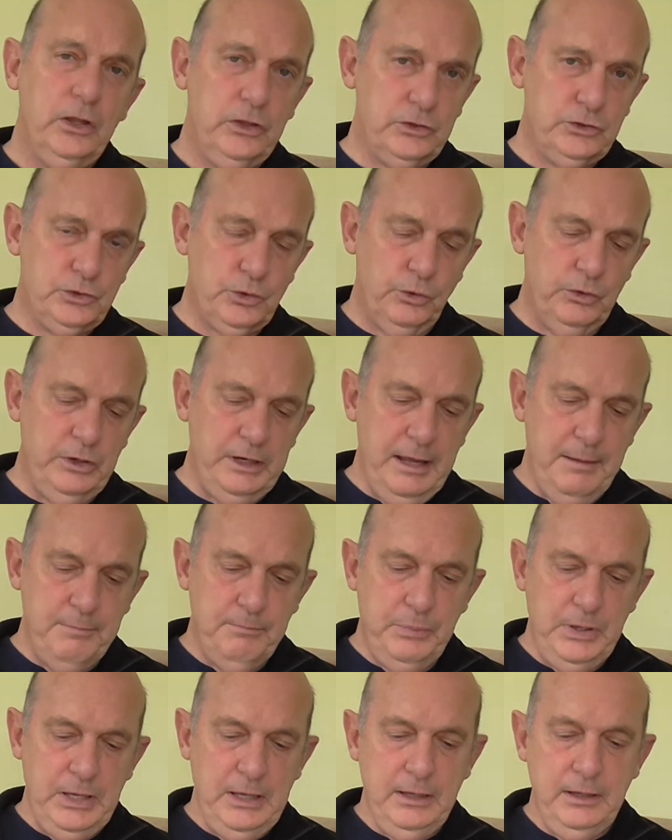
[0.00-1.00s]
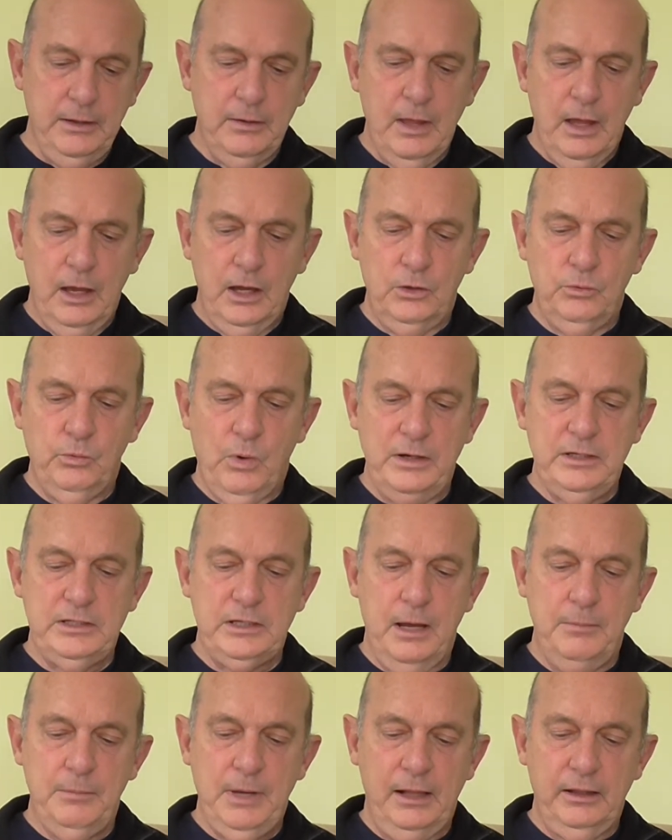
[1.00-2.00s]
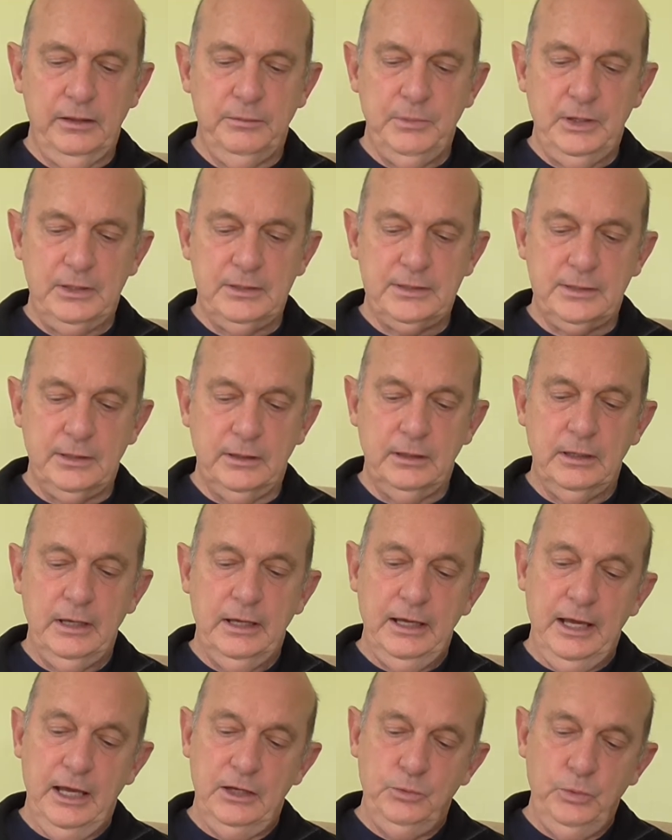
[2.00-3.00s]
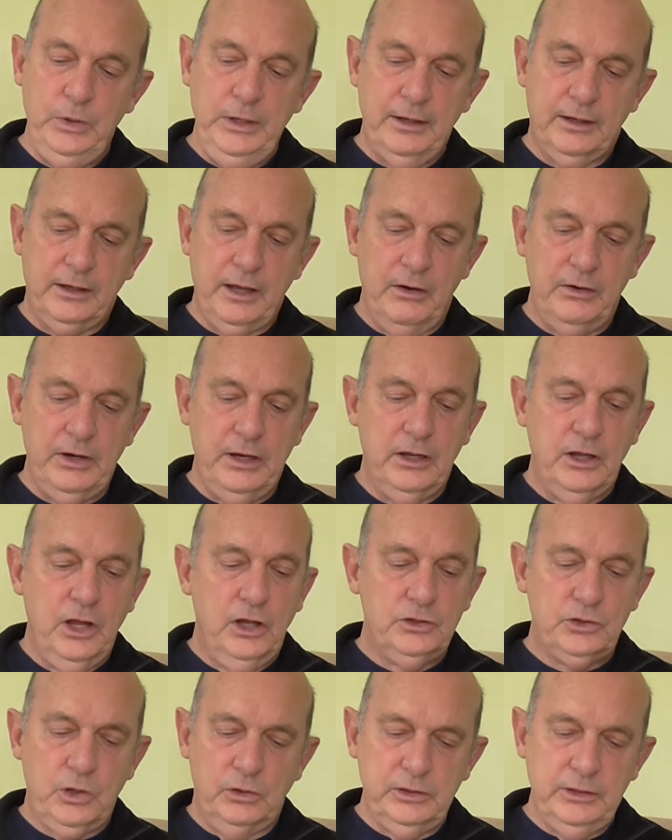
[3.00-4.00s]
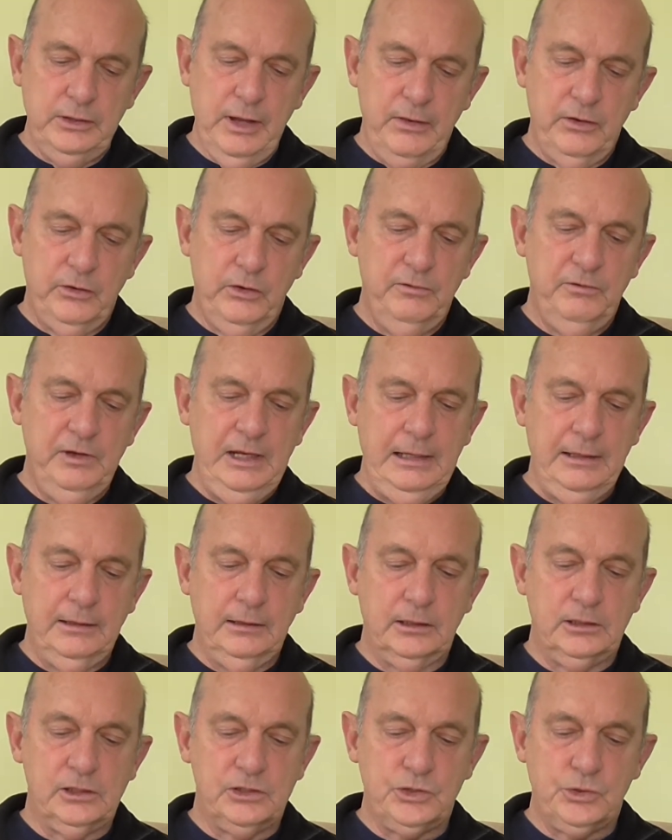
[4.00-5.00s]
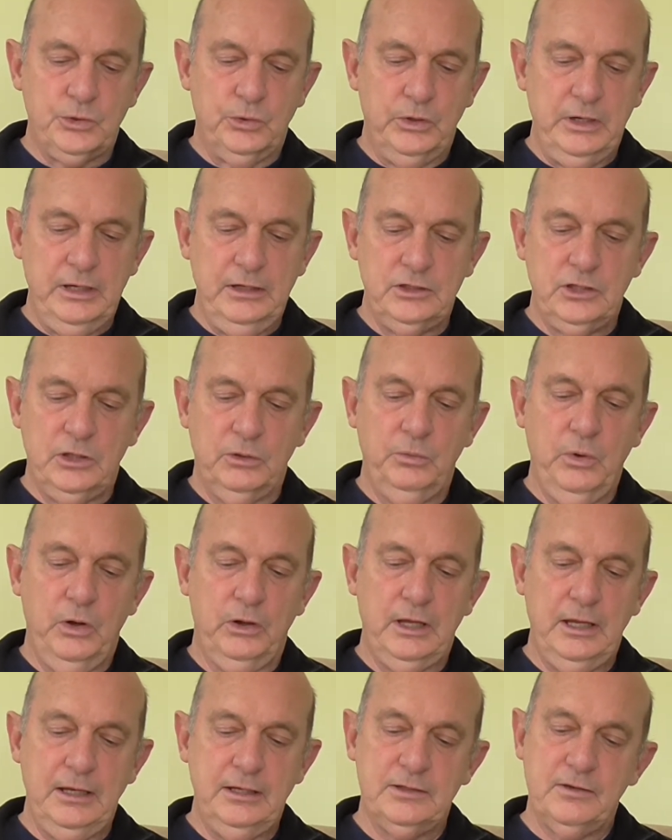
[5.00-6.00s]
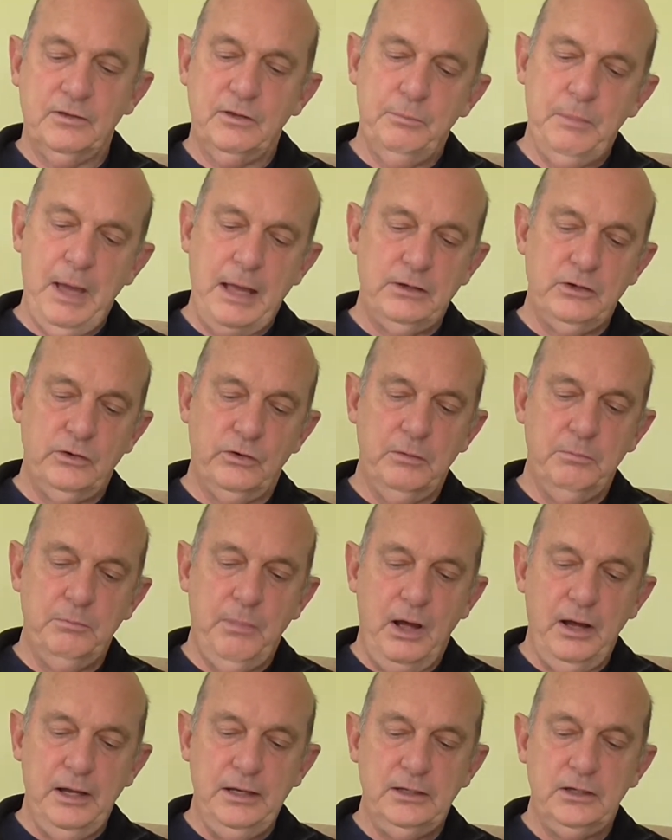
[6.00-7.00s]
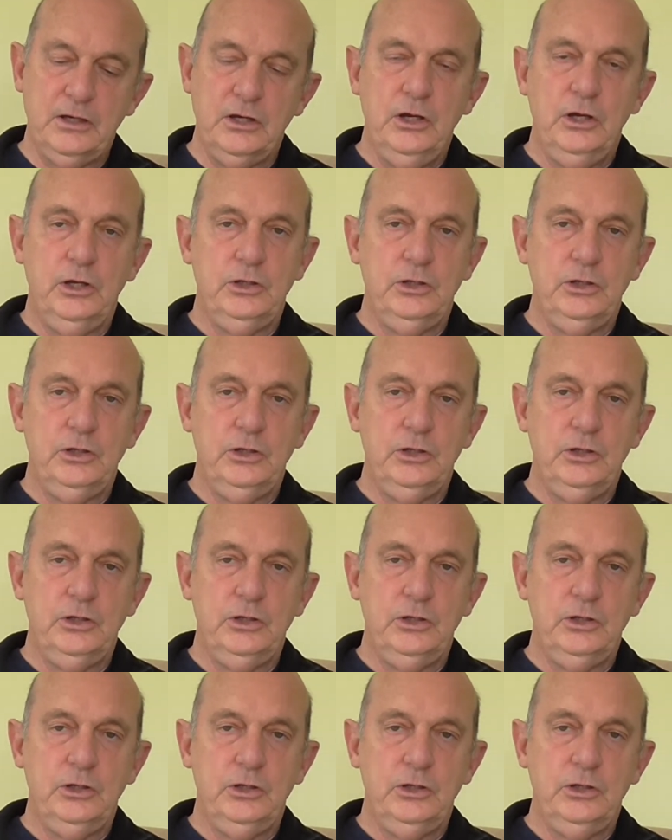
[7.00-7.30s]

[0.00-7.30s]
The Tory MP and one-time Health Minister, Edwina Currie, told another revealing little story into the workings of the Mandarin mind